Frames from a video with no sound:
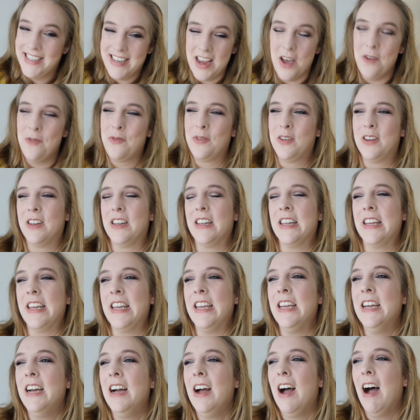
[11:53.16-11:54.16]

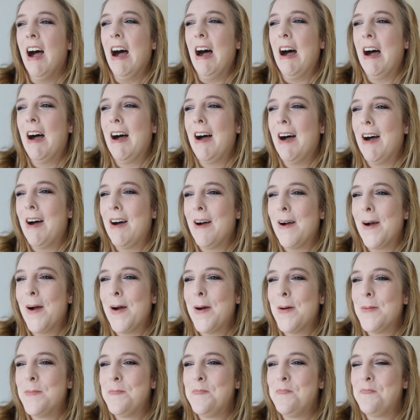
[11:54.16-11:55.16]
Definitely.
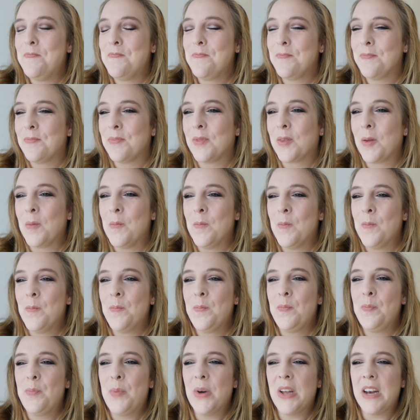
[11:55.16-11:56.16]
But
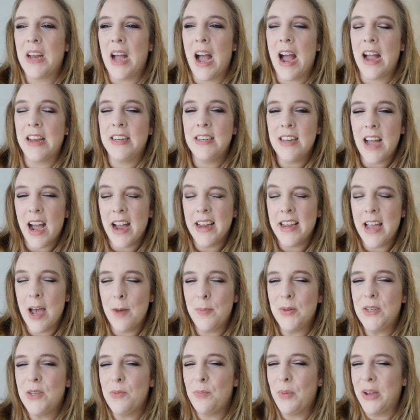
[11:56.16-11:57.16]
I
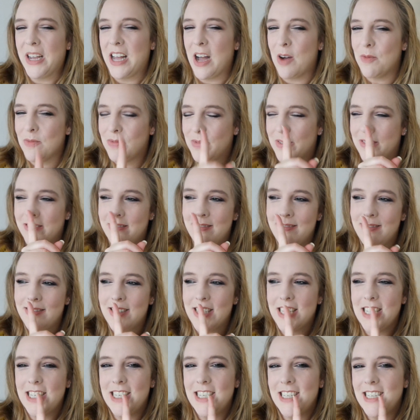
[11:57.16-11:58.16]
happened to pick up one
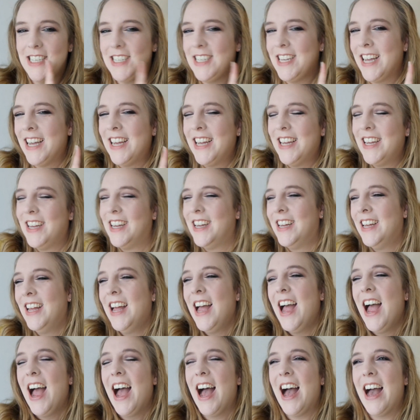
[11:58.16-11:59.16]
thing,
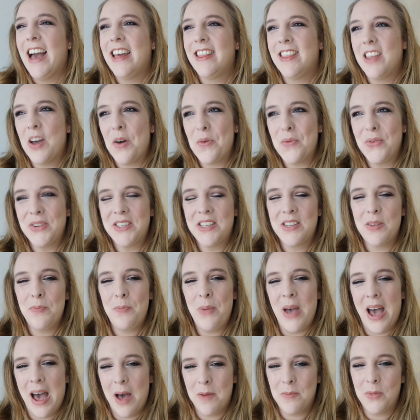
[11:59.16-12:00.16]
and that was the
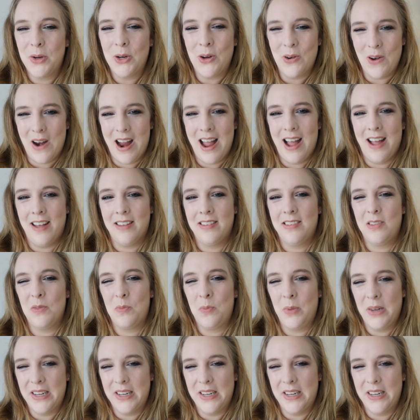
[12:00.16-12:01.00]
Pat McGrath